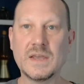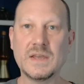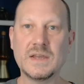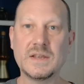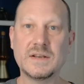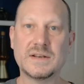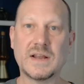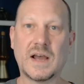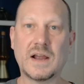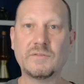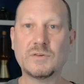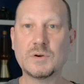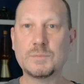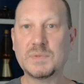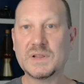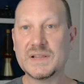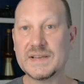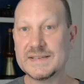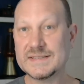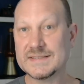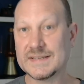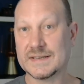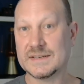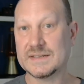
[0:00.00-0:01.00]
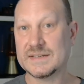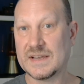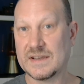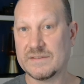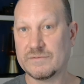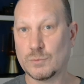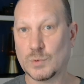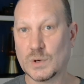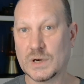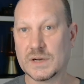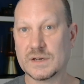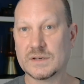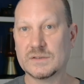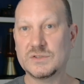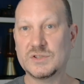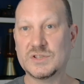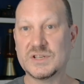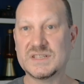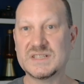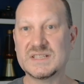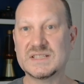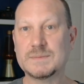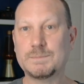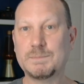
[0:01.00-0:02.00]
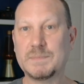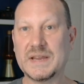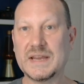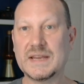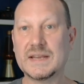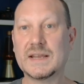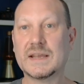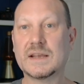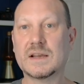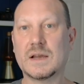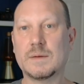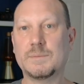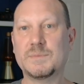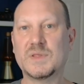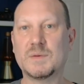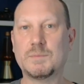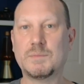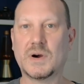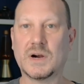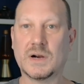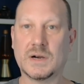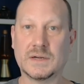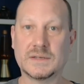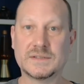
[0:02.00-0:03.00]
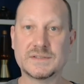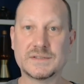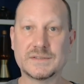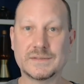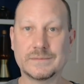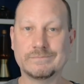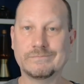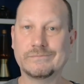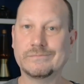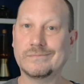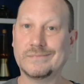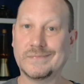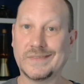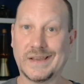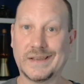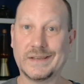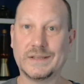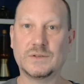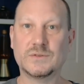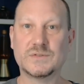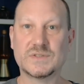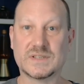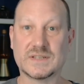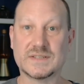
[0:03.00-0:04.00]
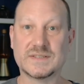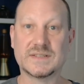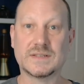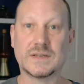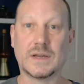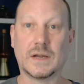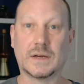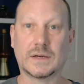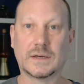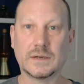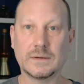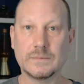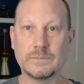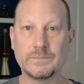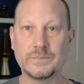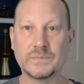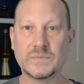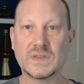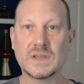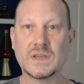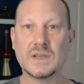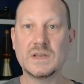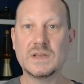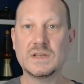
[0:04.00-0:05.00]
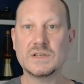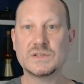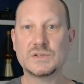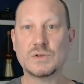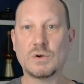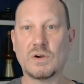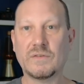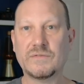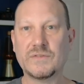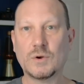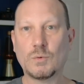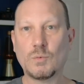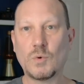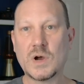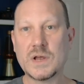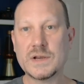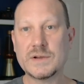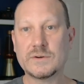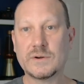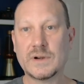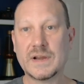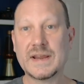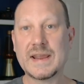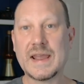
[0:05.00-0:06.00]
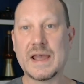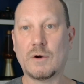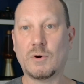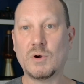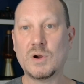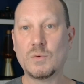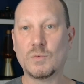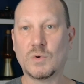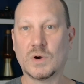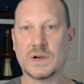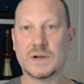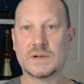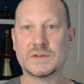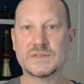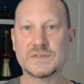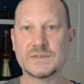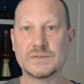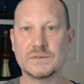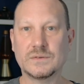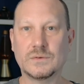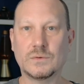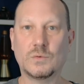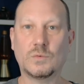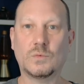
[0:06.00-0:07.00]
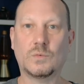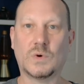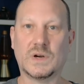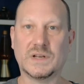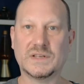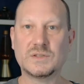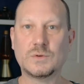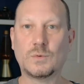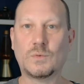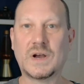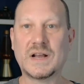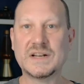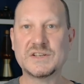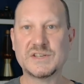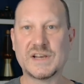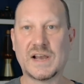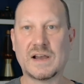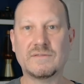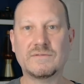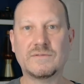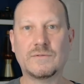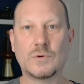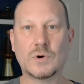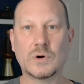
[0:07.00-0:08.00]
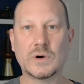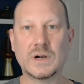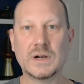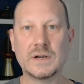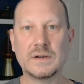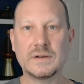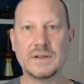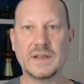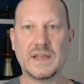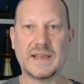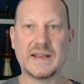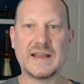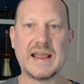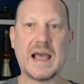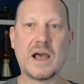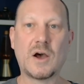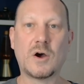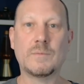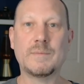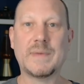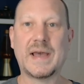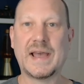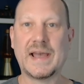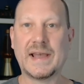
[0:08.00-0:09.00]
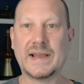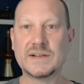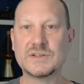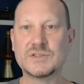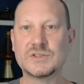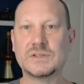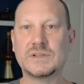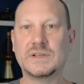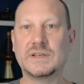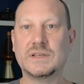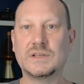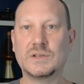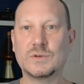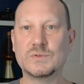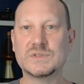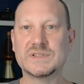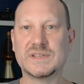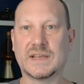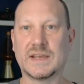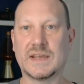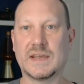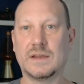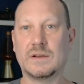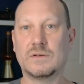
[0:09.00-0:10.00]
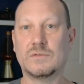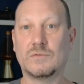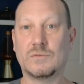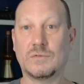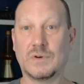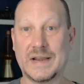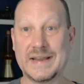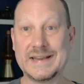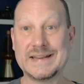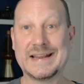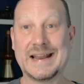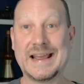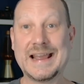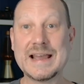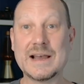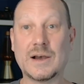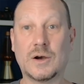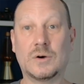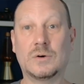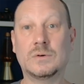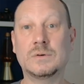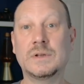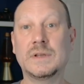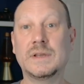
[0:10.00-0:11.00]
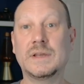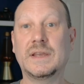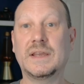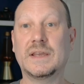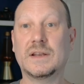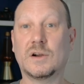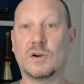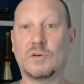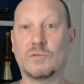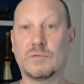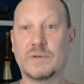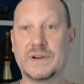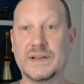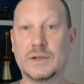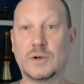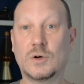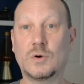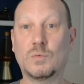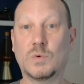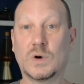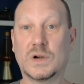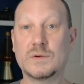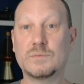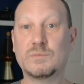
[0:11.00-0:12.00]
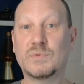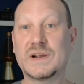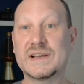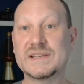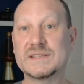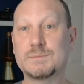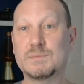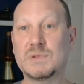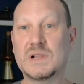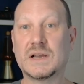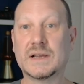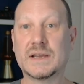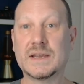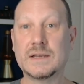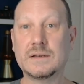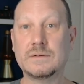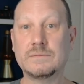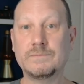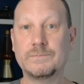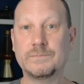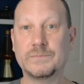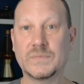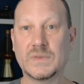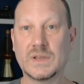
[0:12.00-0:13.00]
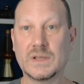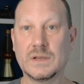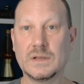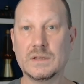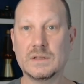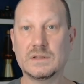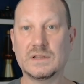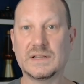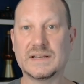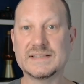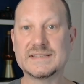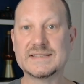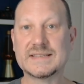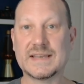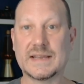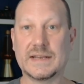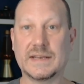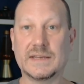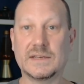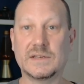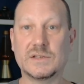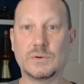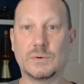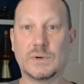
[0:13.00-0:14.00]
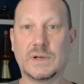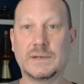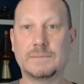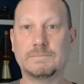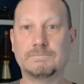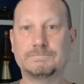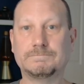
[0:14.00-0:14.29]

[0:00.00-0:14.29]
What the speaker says: Not replacing dev work, just speeding up the parts that used to suck. So if you're wondering how it works, what to watch out for, and how I'm actually using it right now in a real WordPress plugin, let's get into it.